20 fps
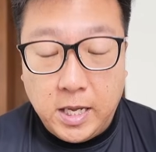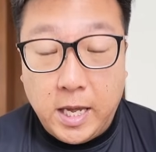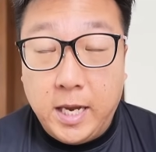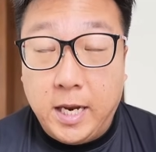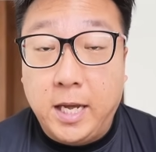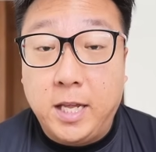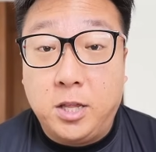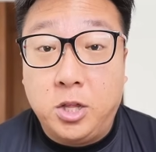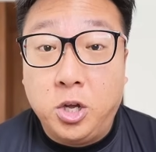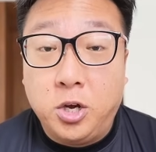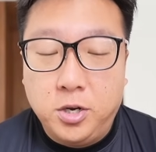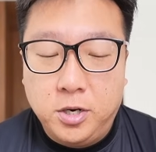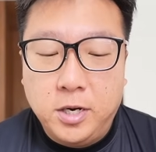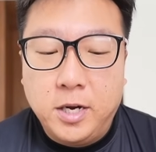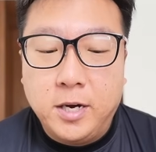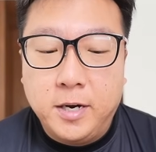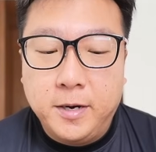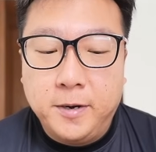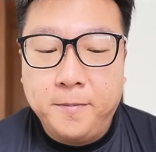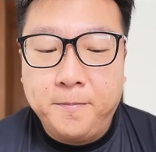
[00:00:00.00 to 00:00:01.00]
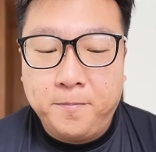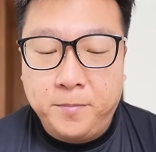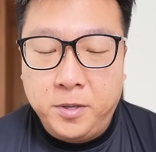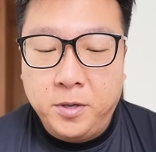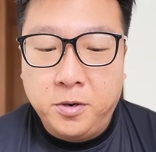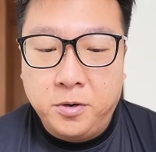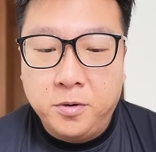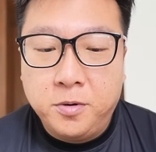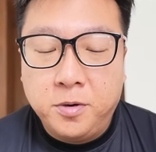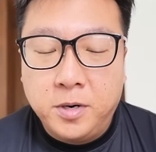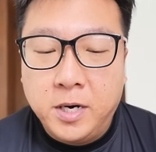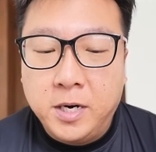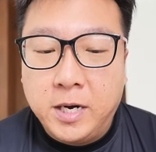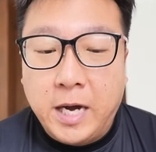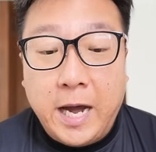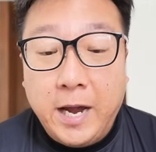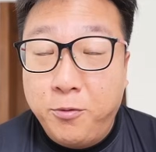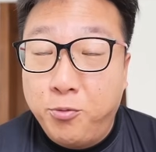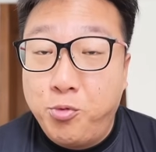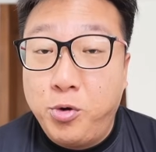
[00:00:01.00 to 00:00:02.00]
and I thought,
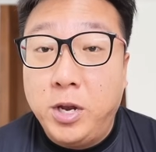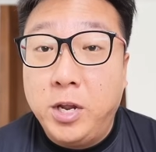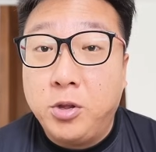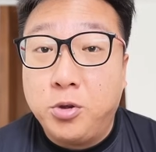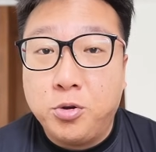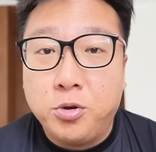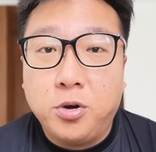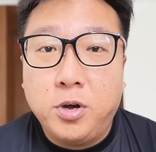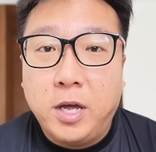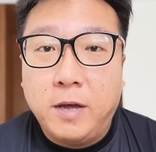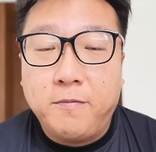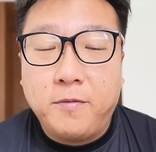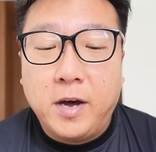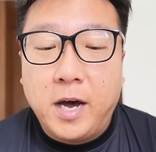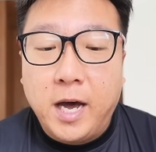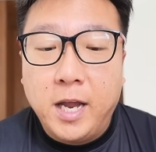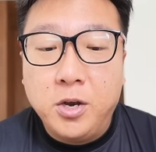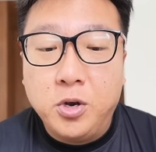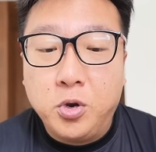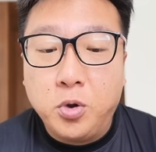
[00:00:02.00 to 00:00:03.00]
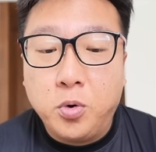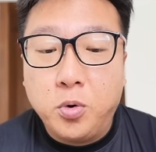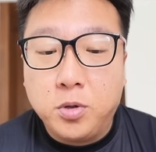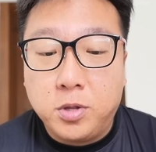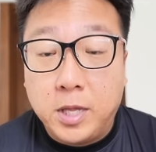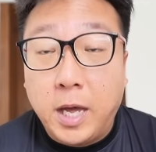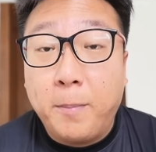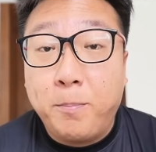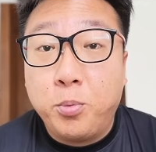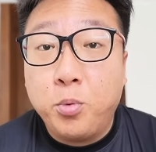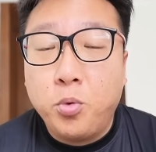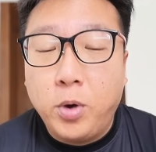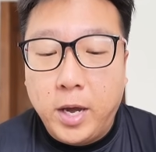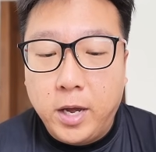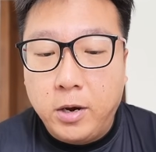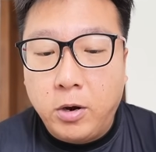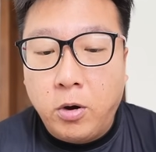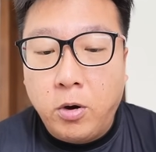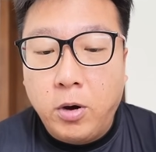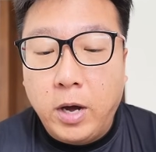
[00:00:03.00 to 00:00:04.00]
I really do not have a Hundo Tapu
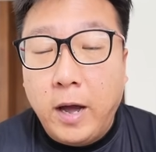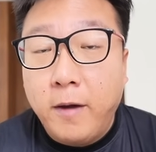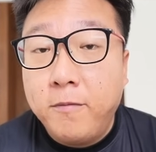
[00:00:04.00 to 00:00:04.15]
at all.